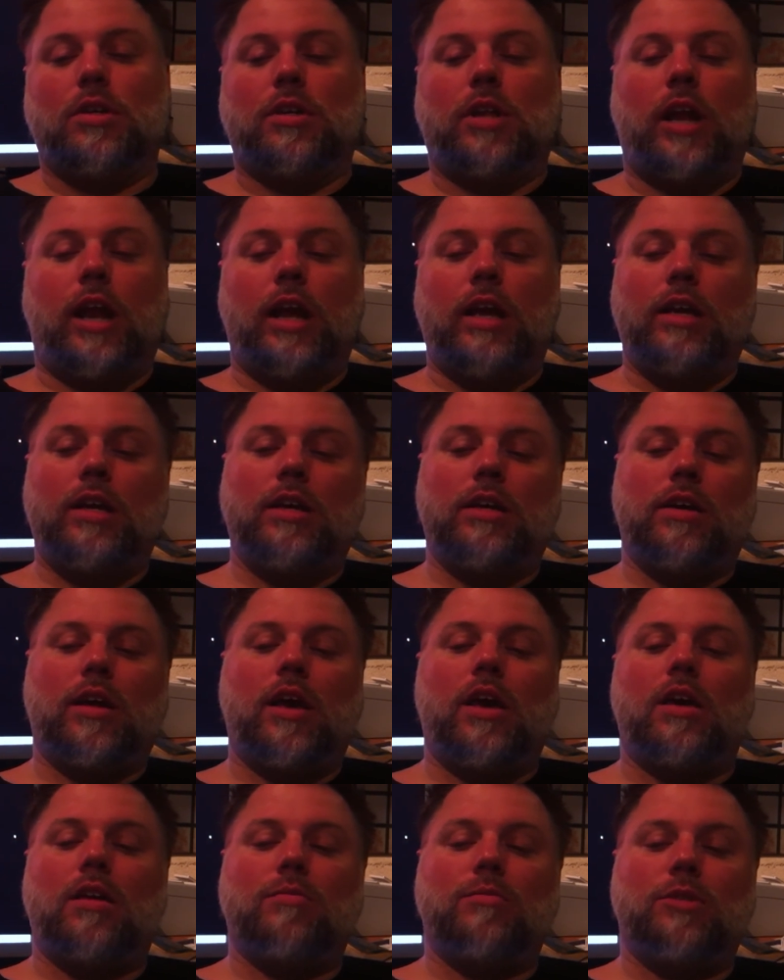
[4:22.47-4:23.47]
Then I hit
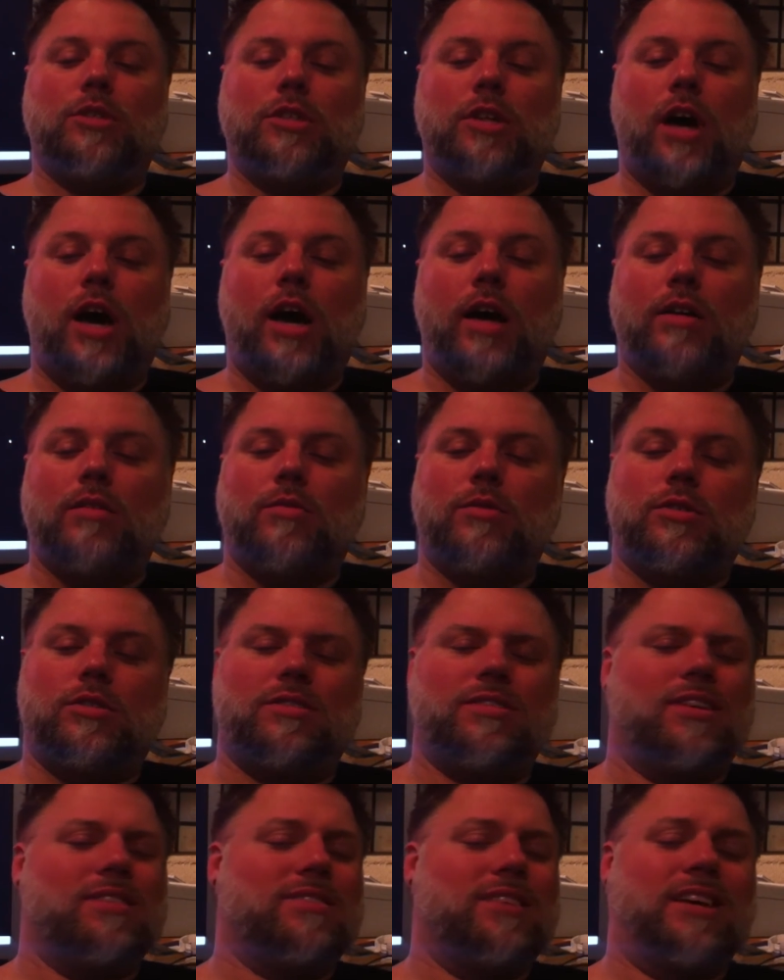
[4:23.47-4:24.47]
aimed shot,
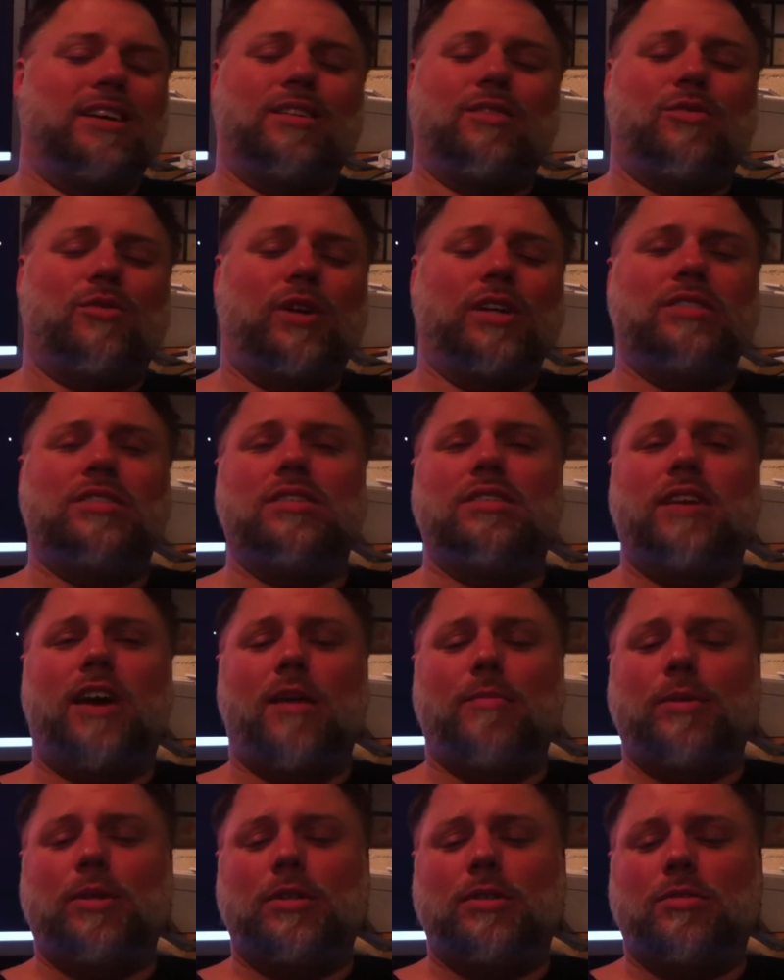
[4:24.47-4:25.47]
which does like crazy
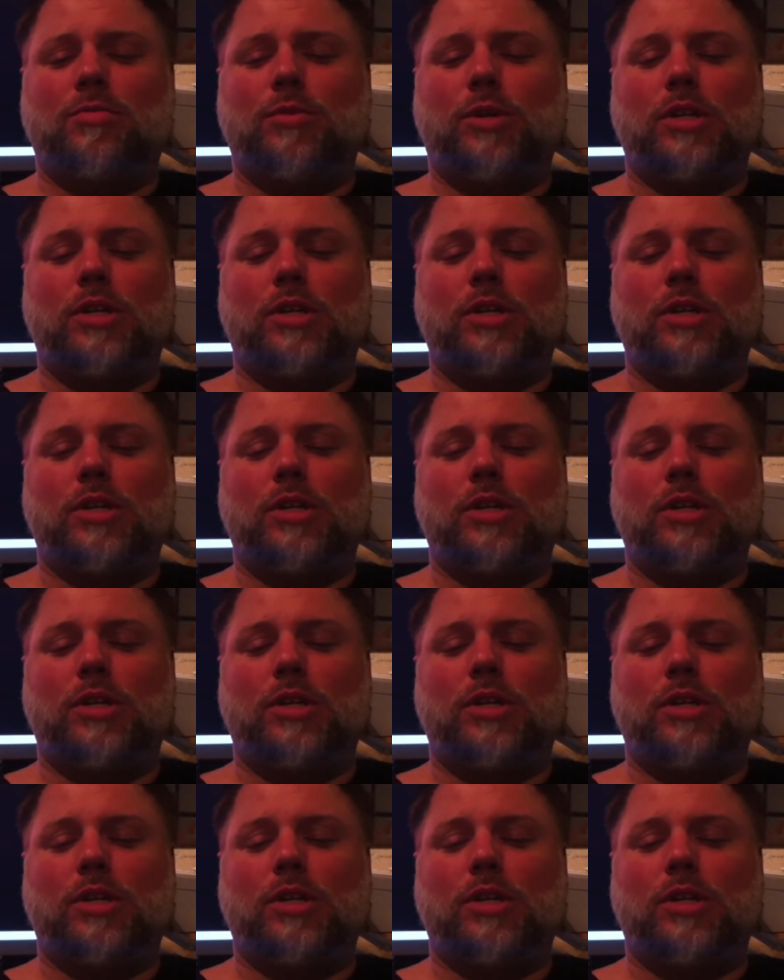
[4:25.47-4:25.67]
damage,